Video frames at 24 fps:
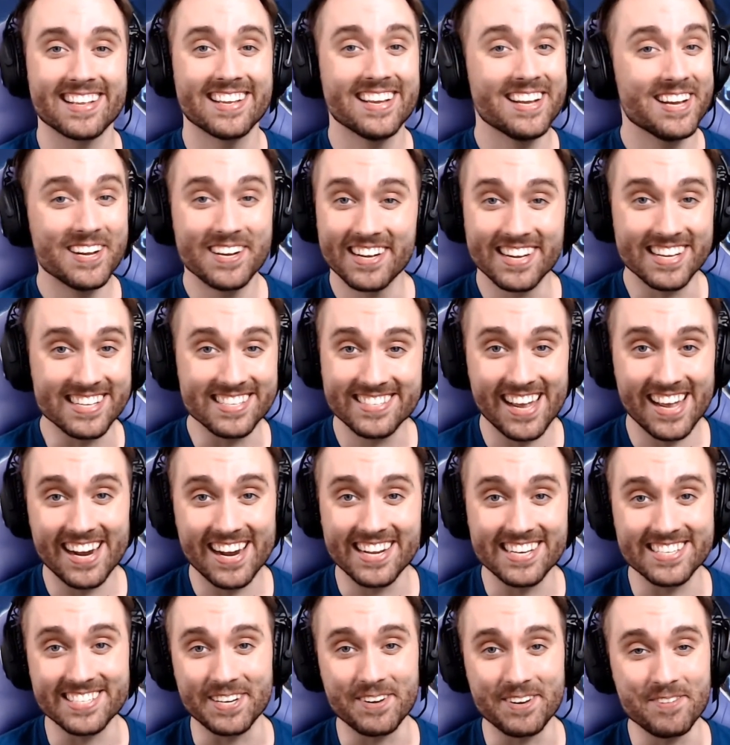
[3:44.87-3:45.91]
as I was
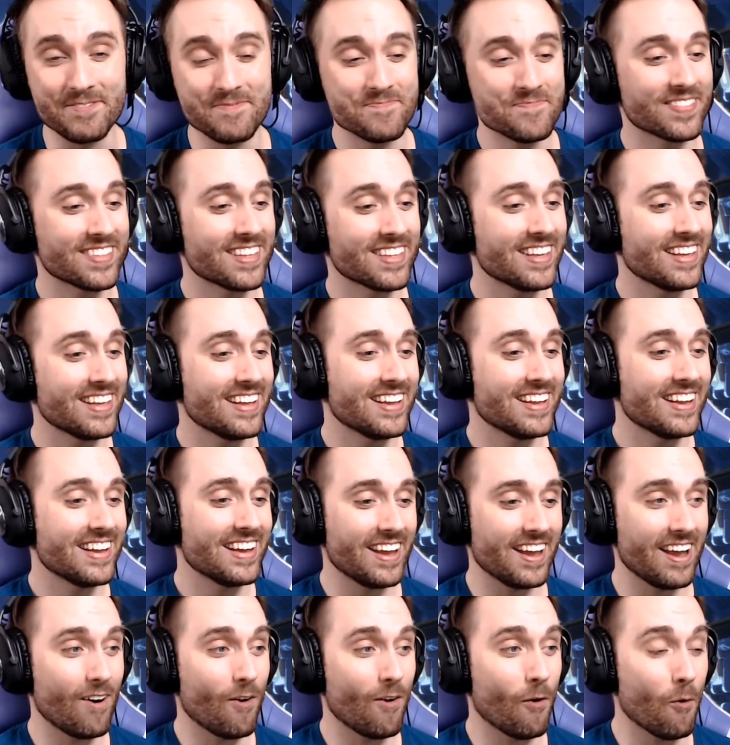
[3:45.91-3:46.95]
saying, which most
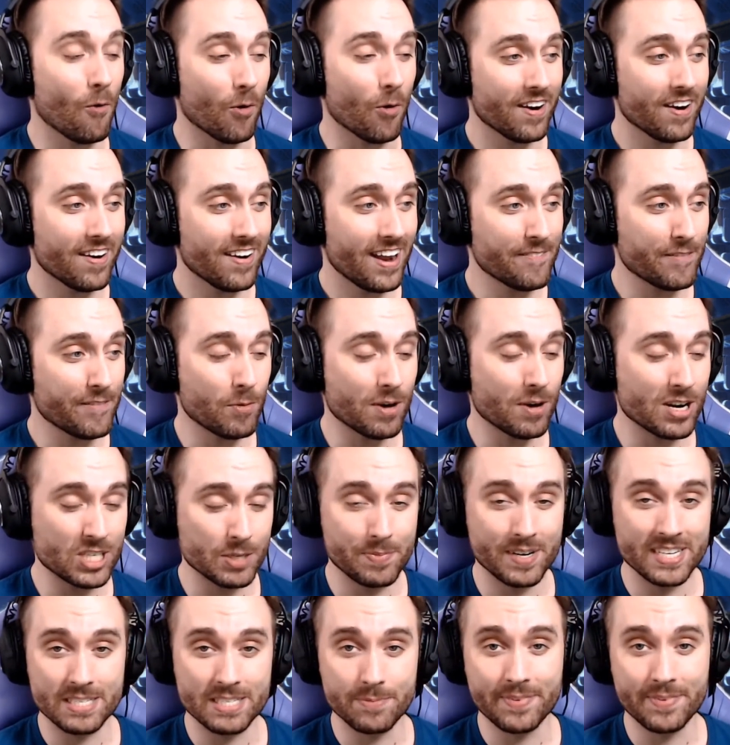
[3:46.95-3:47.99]
of us as
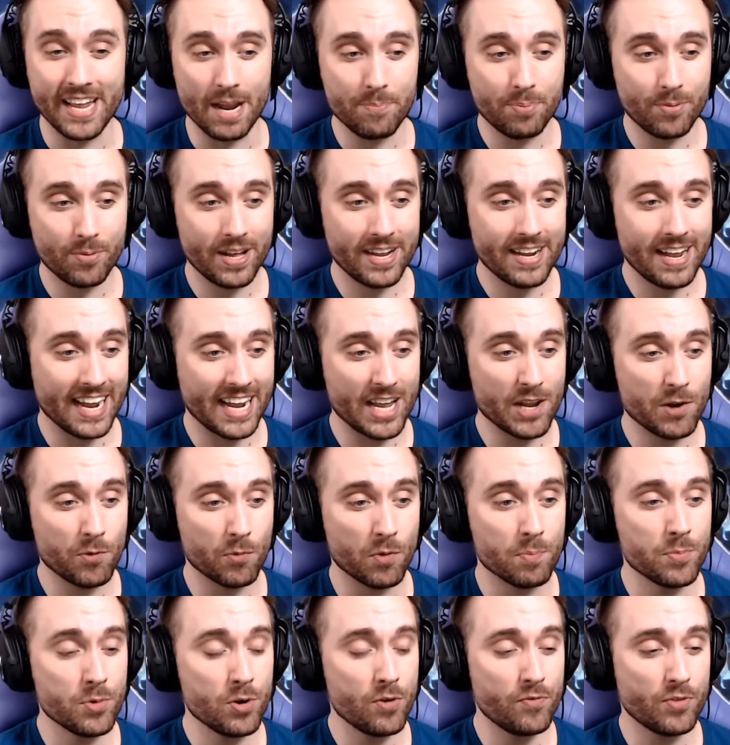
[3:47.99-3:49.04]
streamers will be using it for, it